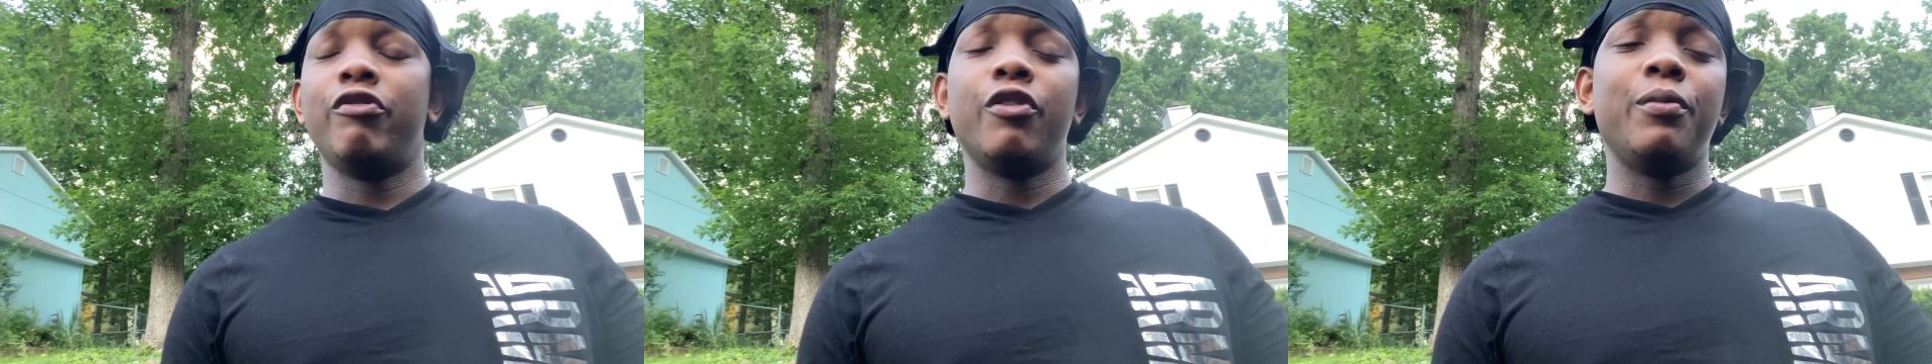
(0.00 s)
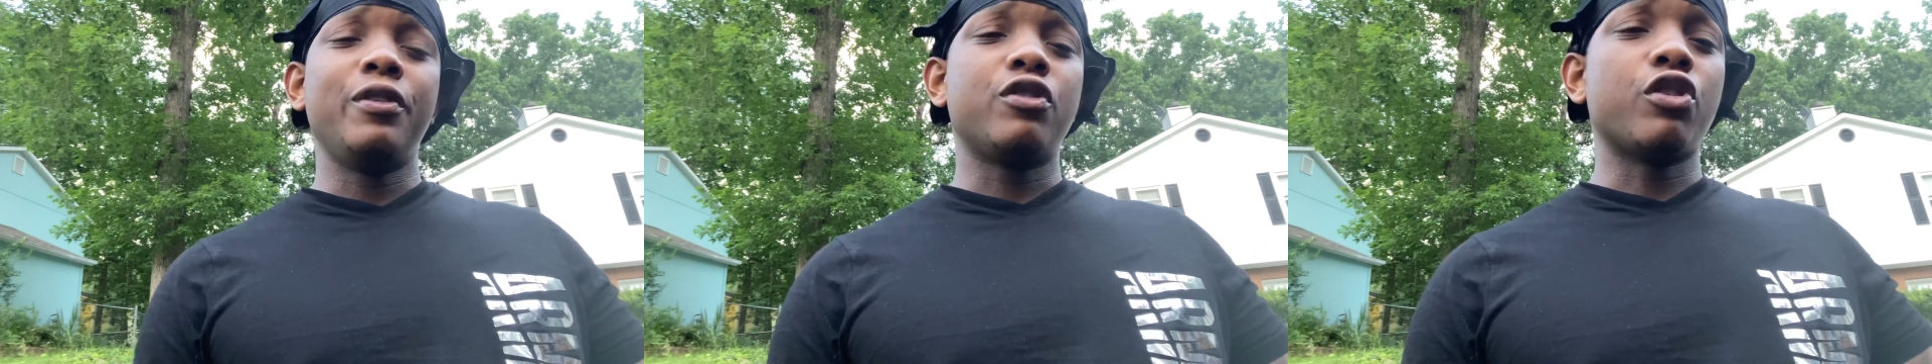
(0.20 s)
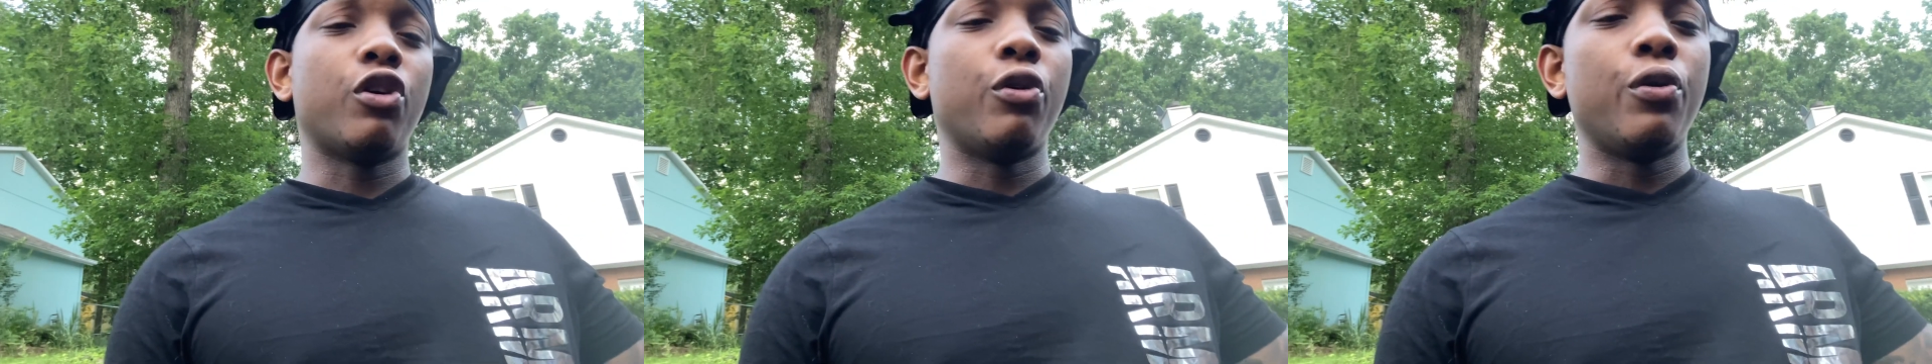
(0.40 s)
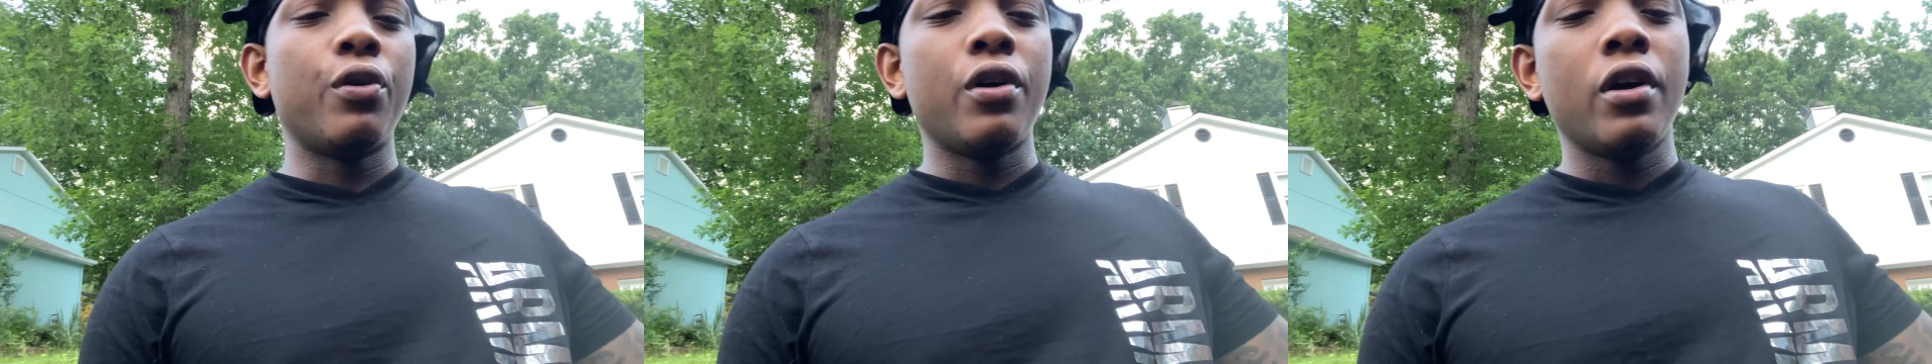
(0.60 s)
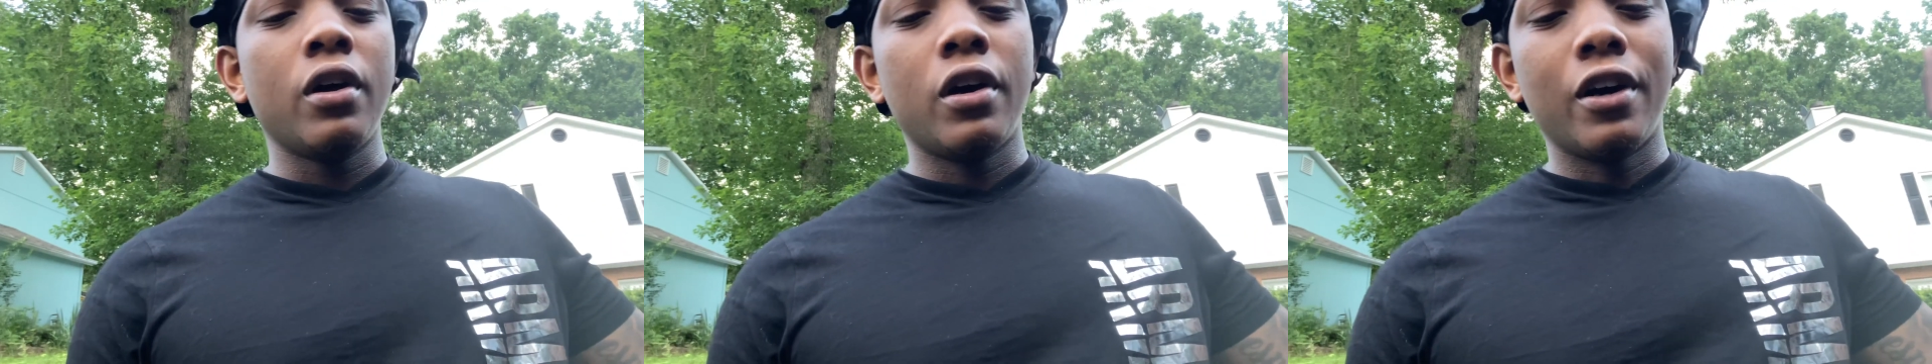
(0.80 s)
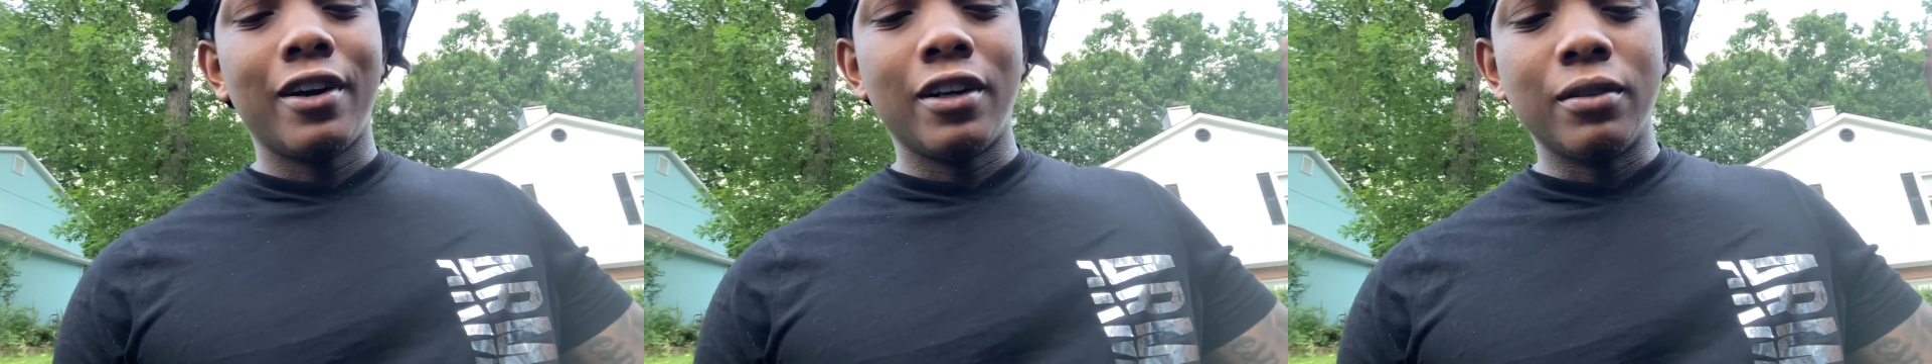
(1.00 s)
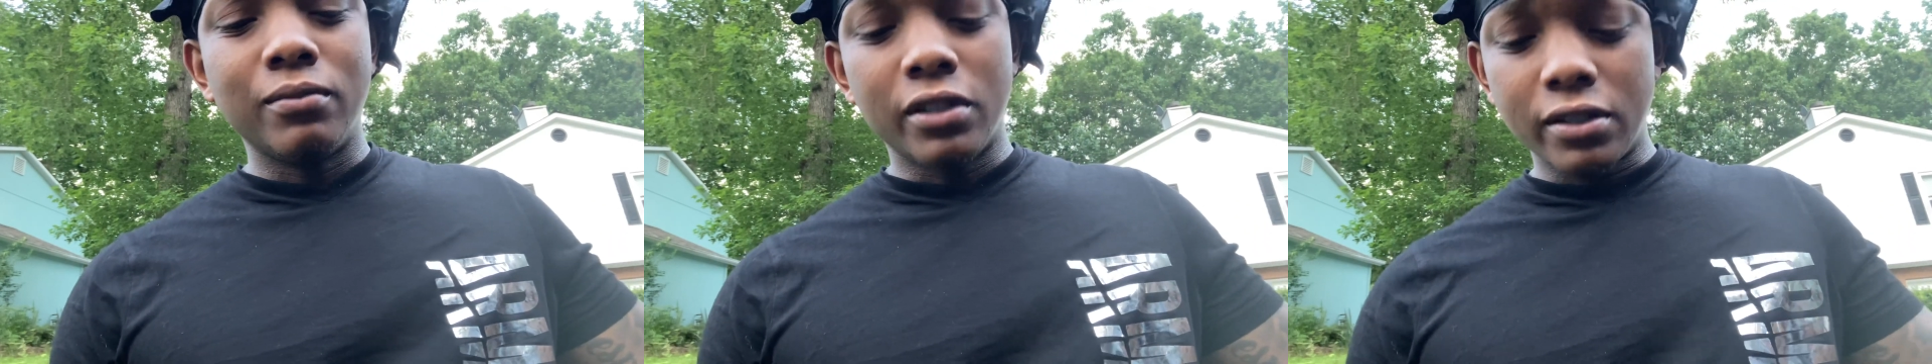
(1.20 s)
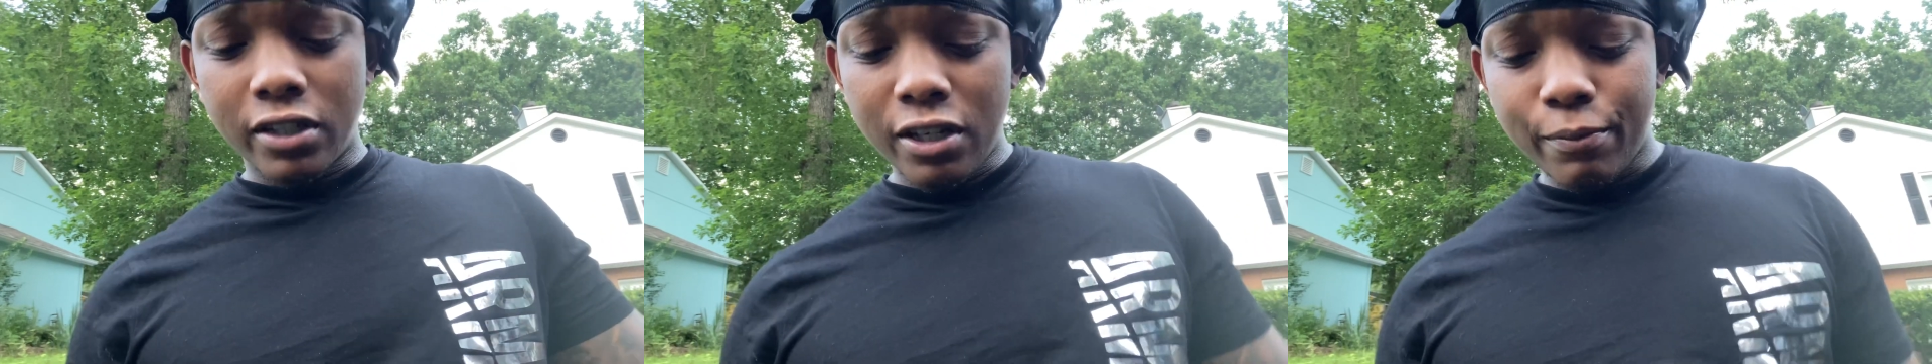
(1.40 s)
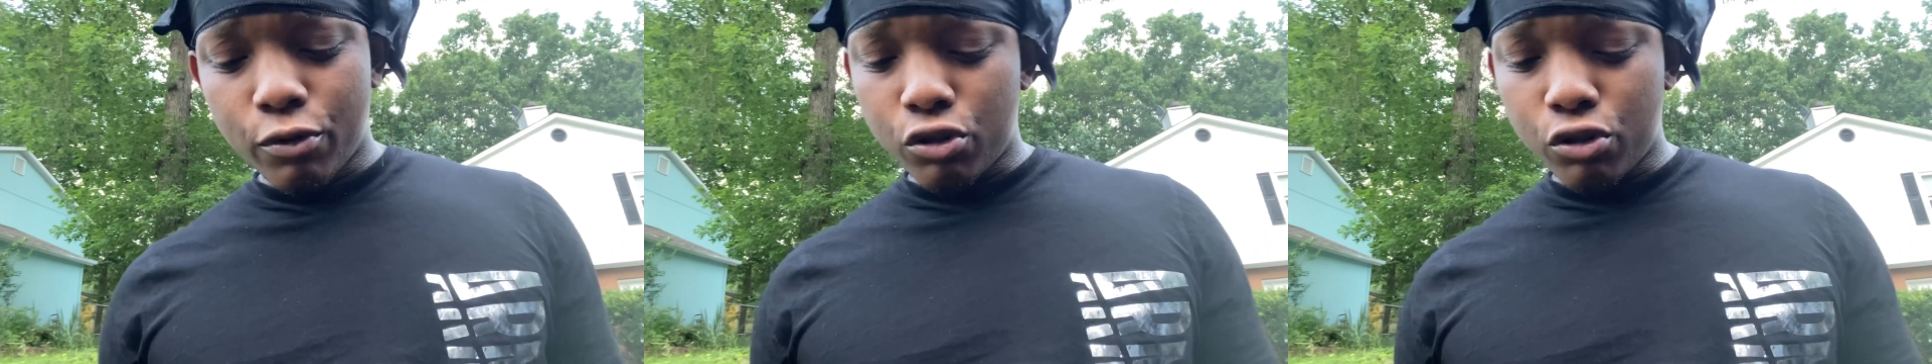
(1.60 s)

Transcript: feel me so um just keep